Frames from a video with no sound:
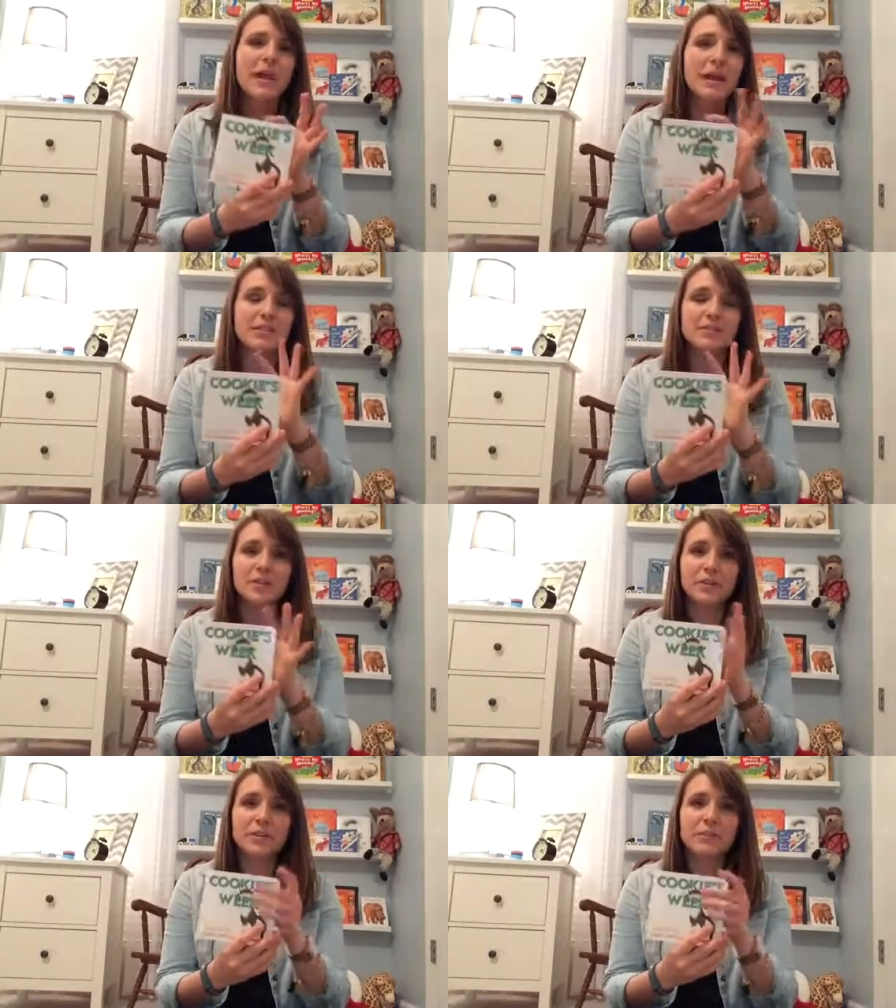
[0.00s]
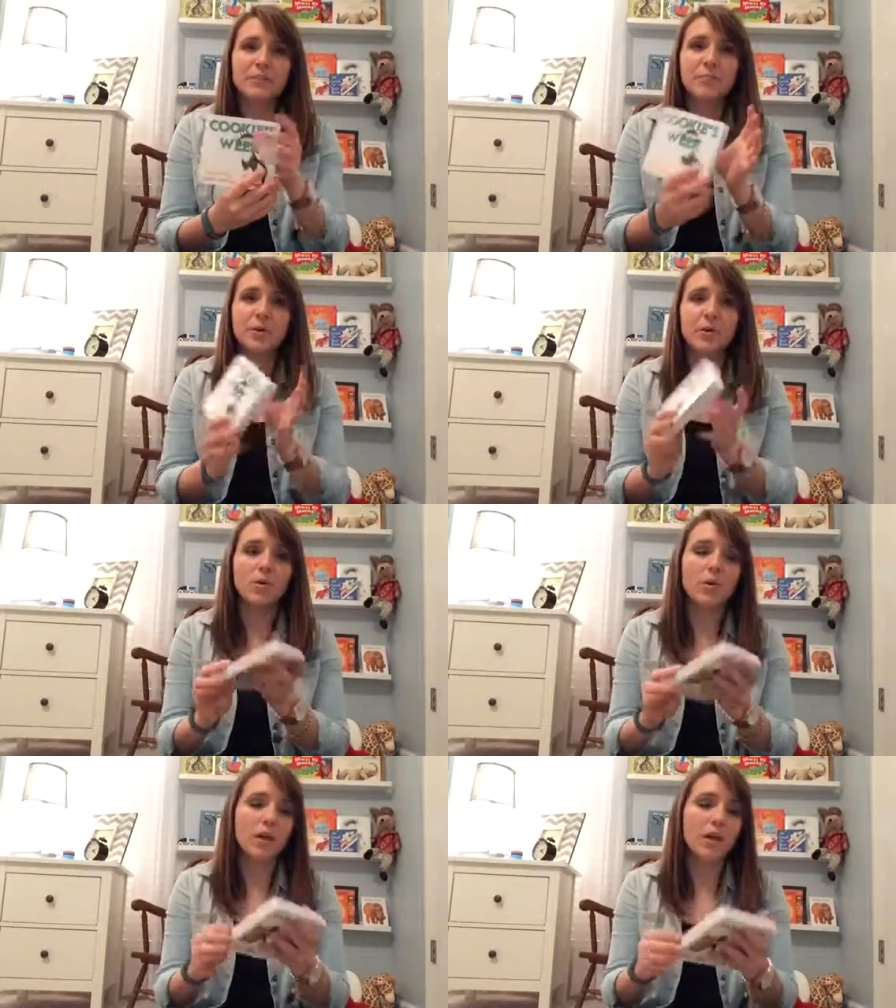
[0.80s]
And it's very
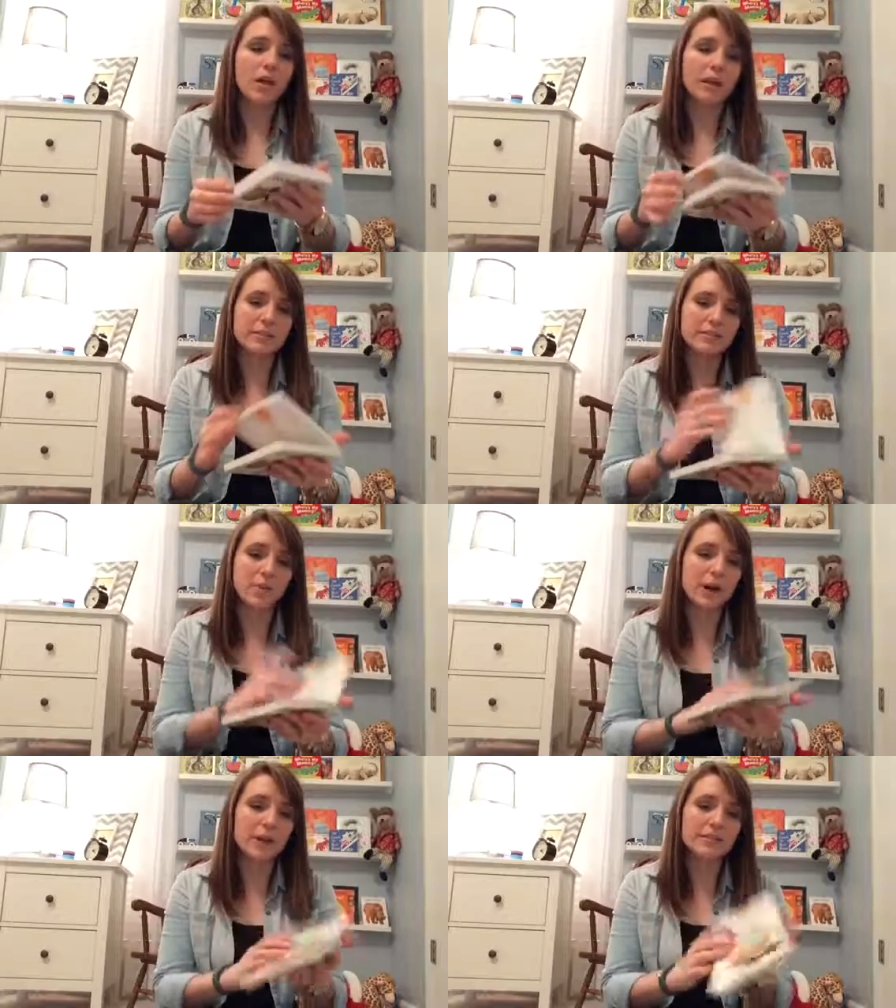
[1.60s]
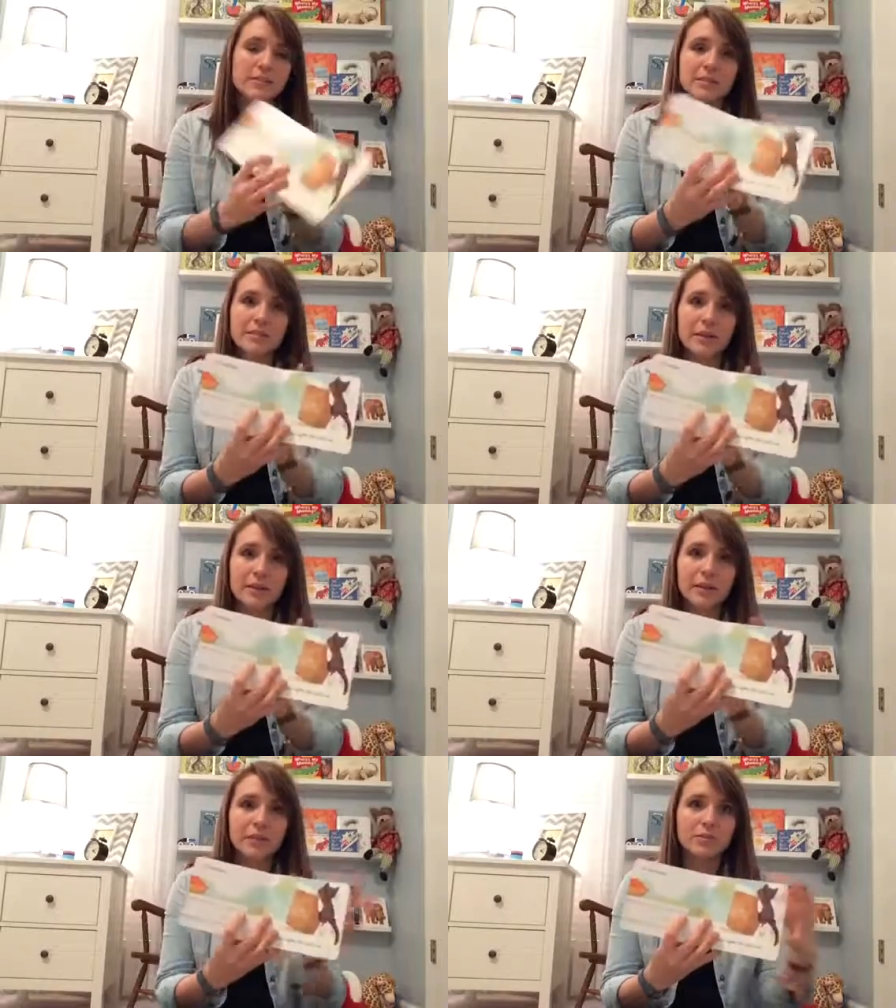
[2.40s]
simple as far as the
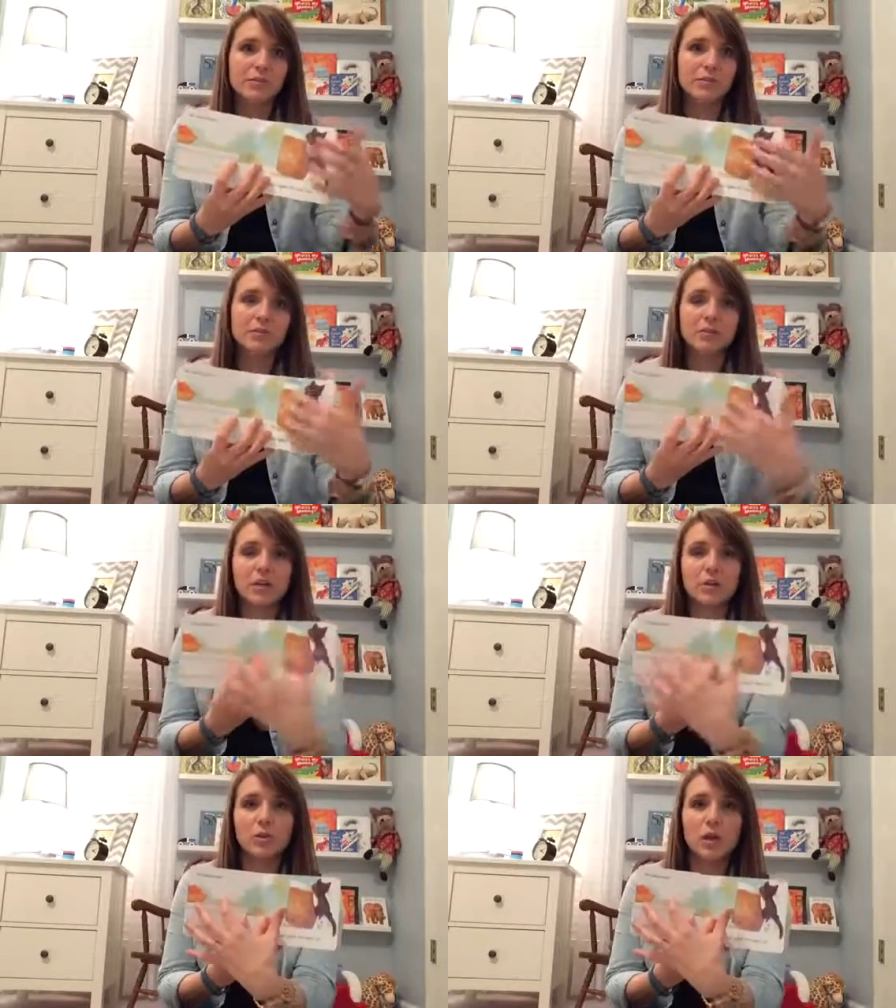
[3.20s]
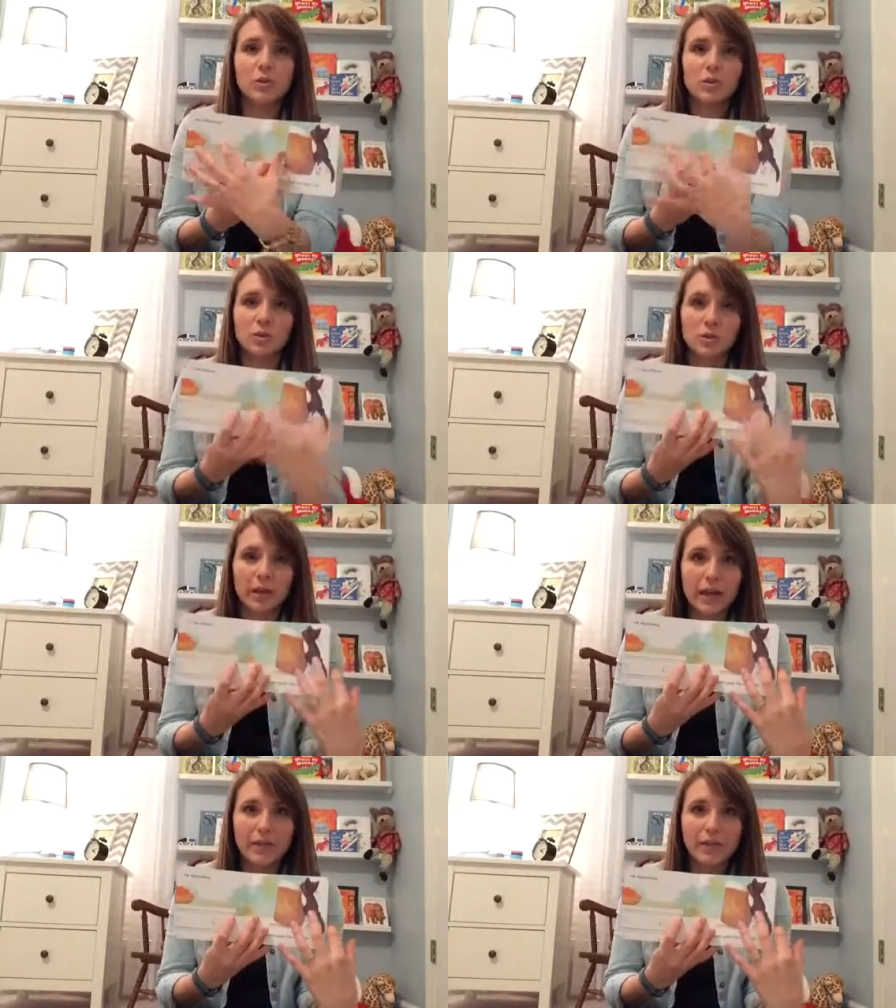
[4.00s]
design goes, so there's not a lot to
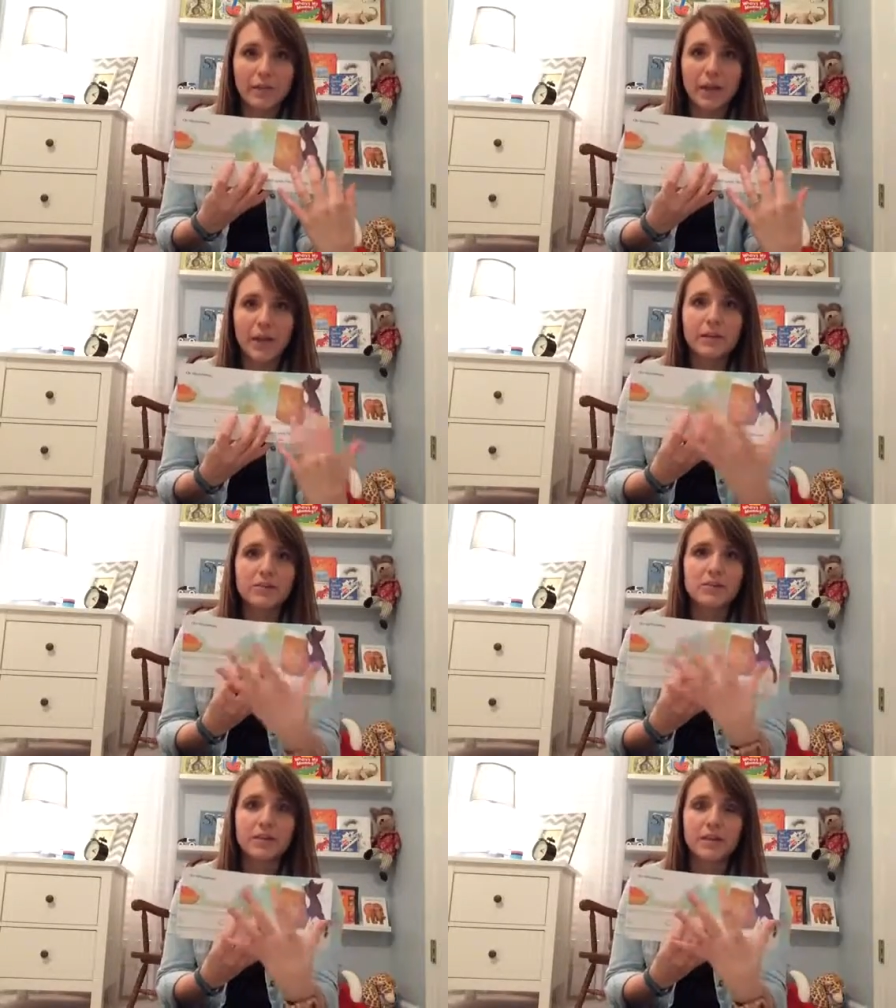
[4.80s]
look at on the page.